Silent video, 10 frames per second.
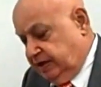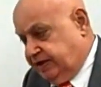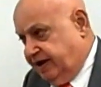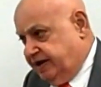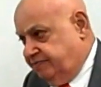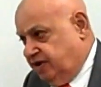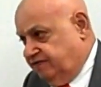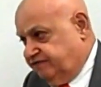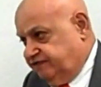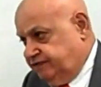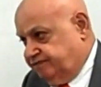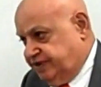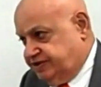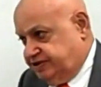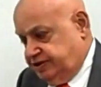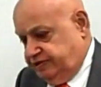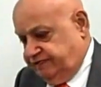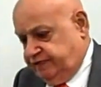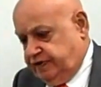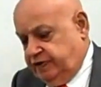Karimov, president
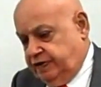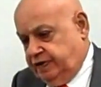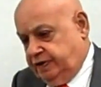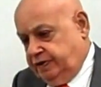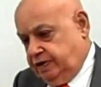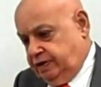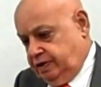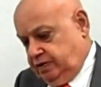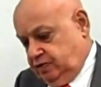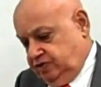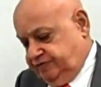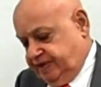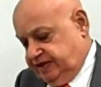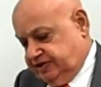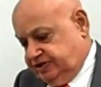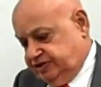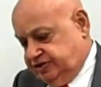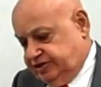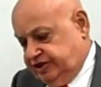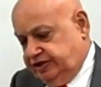of Uzbekistan,
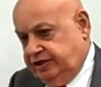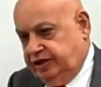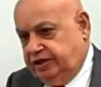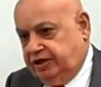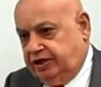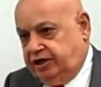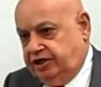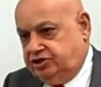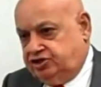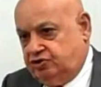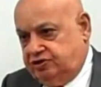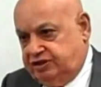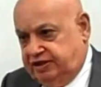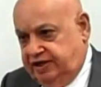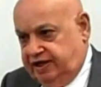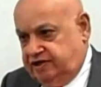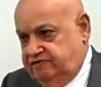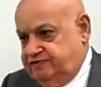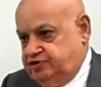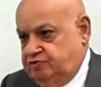said, it shows the death
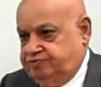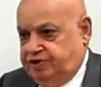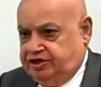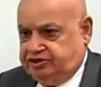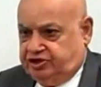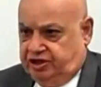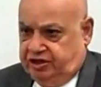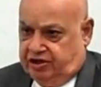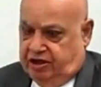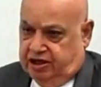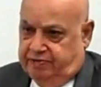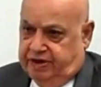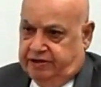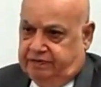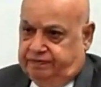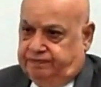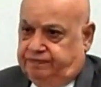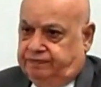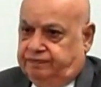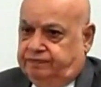of supply-side economy.
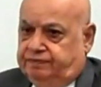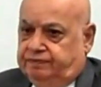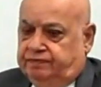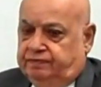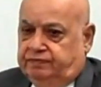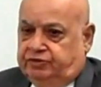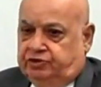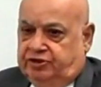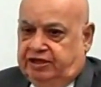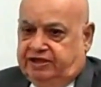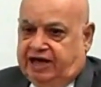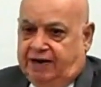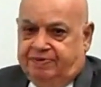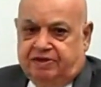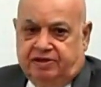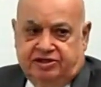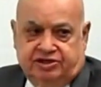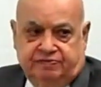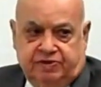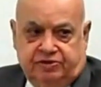So the
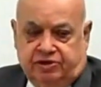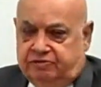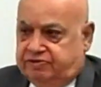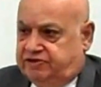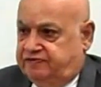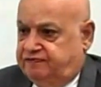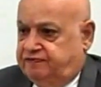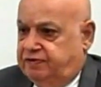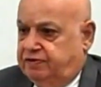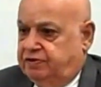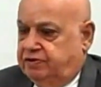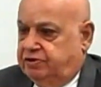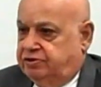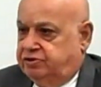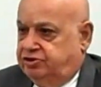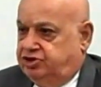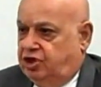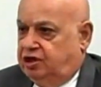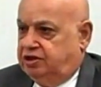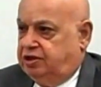capitalism in terms of
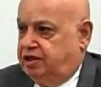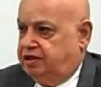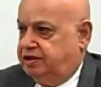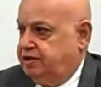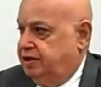John Locke,